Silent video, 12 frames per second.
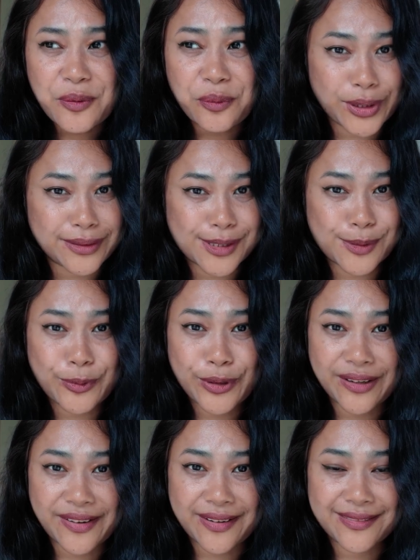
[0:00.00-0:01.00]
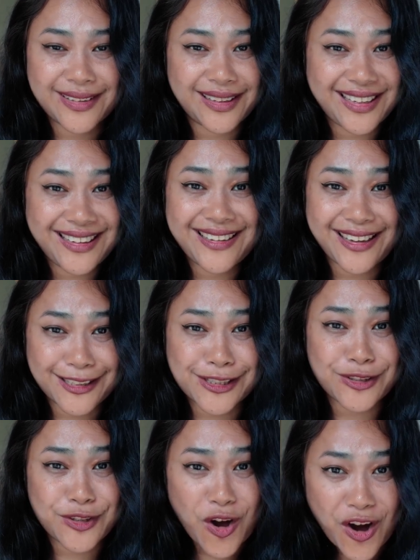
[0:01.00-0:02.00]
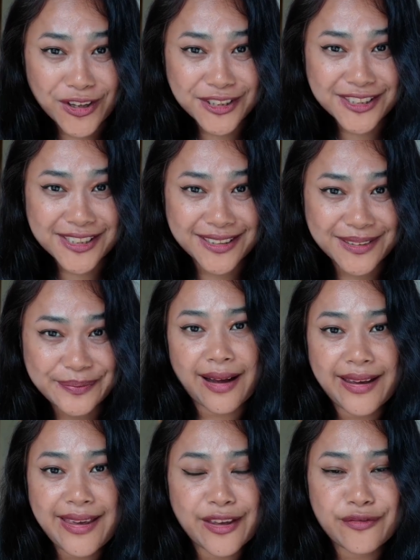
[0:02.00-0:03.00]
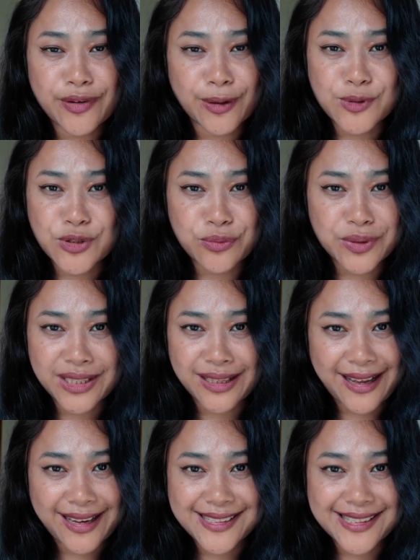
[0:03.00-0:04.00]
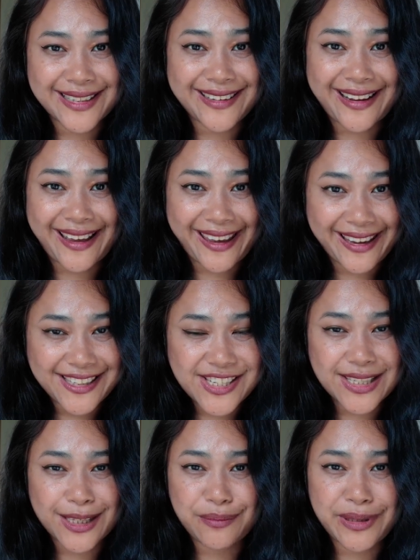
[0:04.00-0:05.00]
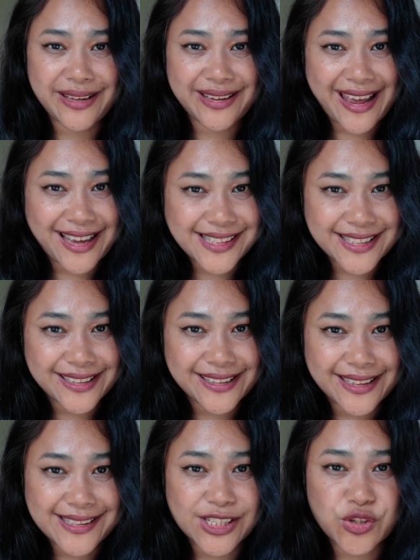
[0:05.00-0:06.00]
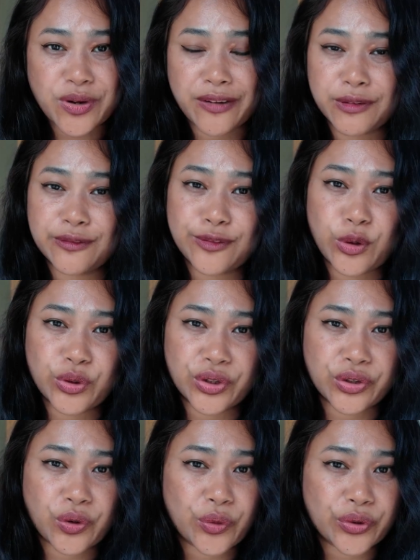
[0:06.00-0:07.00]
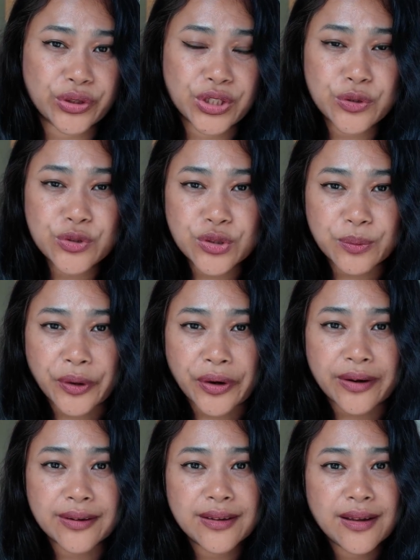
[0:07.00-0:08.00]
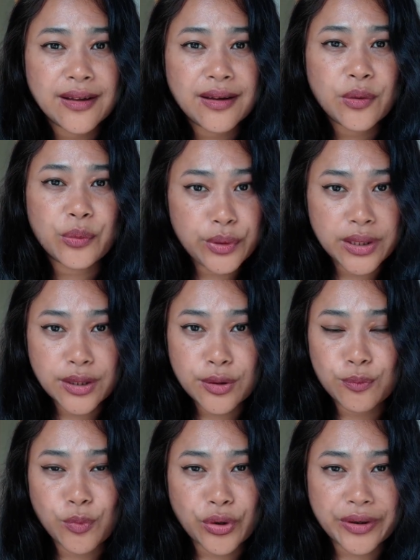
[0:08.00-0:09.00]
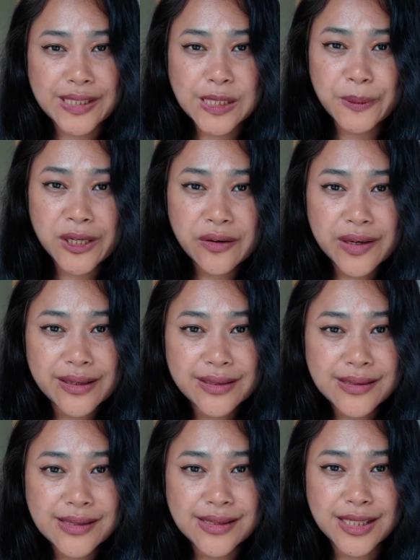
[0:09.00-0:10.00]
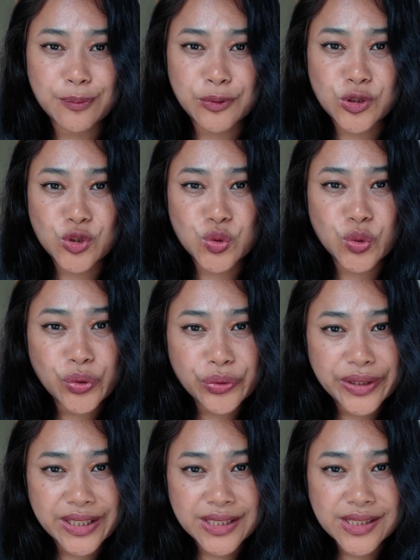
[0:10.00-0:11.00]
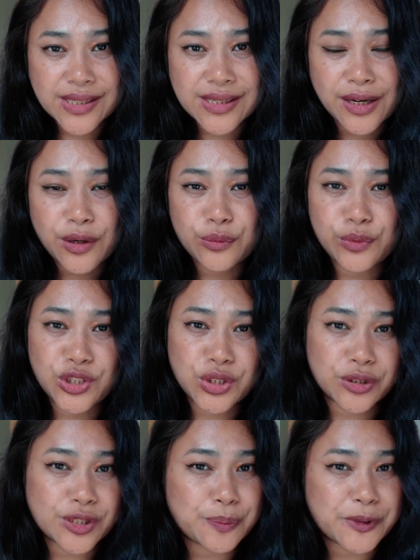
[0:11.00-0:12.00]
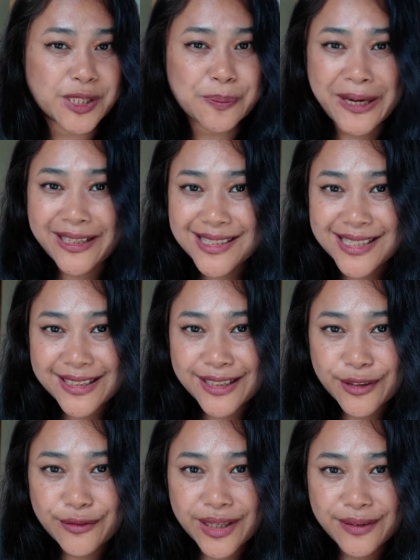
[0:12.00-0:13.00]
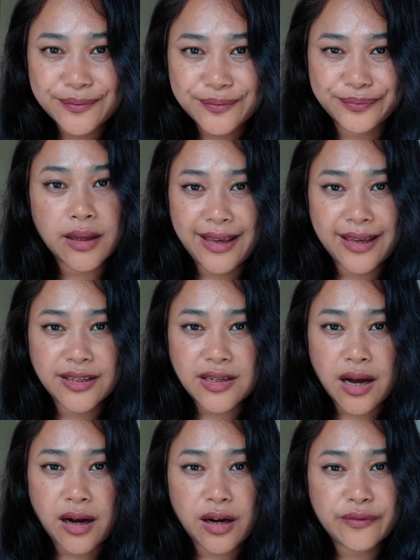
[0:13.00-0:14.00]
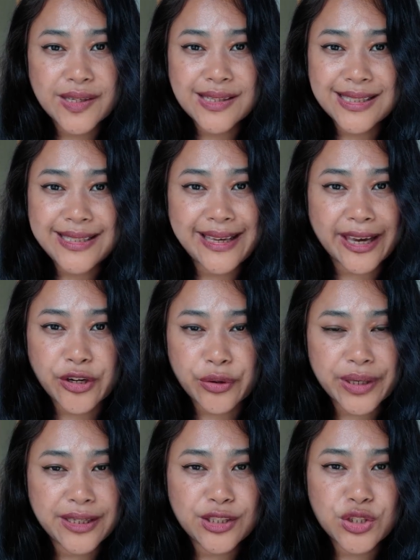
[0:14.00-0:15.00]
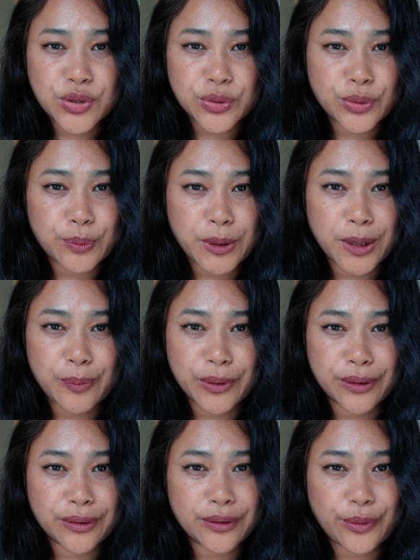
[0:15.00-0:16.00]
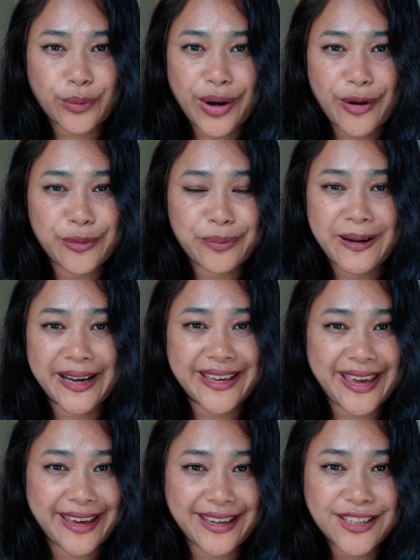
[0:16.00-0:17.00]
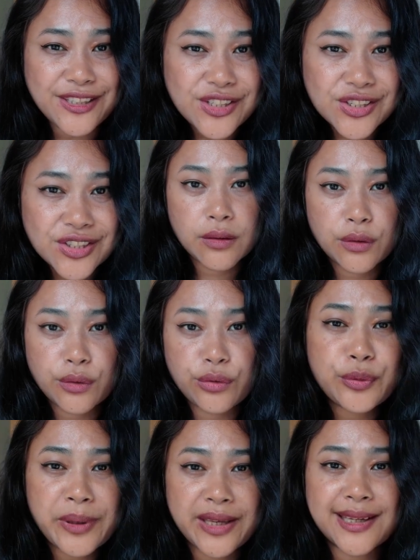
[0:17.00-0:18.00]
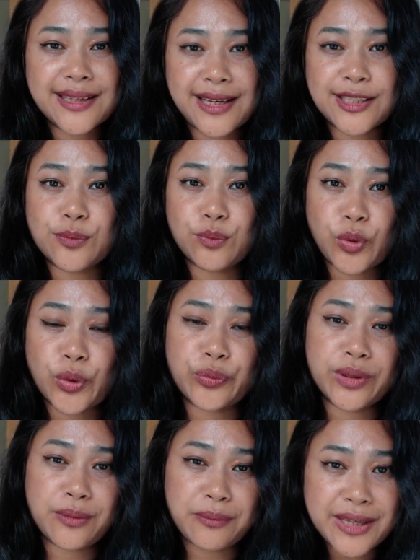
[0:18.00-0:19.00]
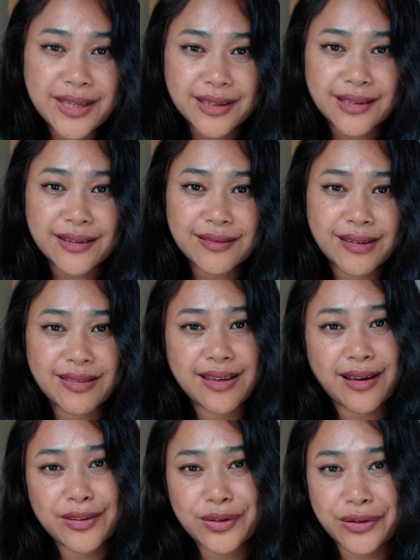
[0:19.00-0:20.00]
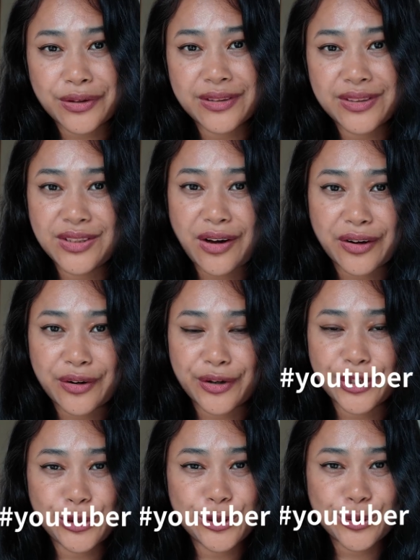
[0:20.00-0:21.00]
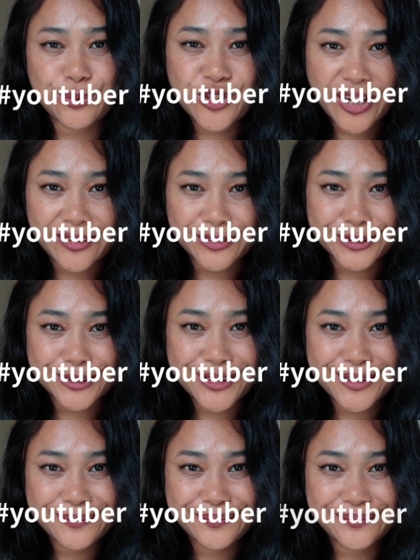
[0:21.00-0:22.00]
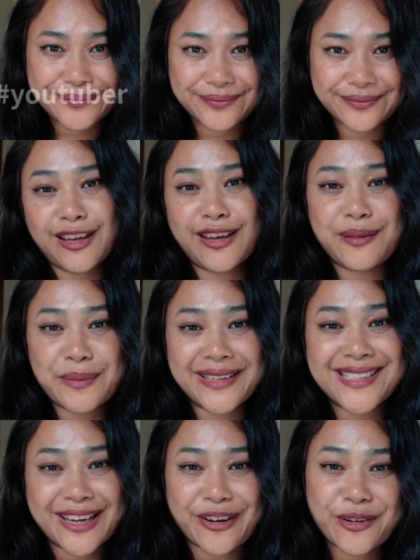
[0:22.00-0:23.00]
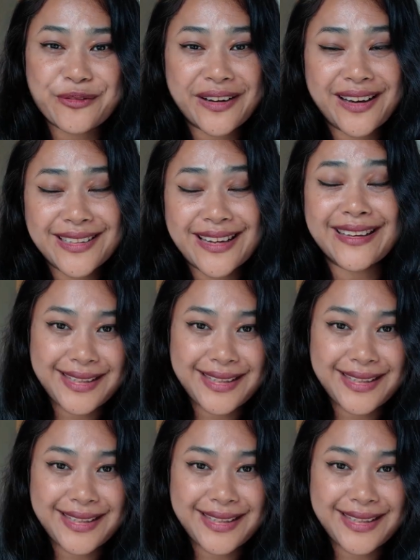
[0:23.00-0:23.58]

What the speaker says: Well, spoiler, it is not. I have come to realize that age can be an asset as a travel vlogger or a YouTuber. With more experience, deeper stories, richer perspective, and obviously catering to people around my age who may connect more with me than the other younger YouTube channels. Am I terrified?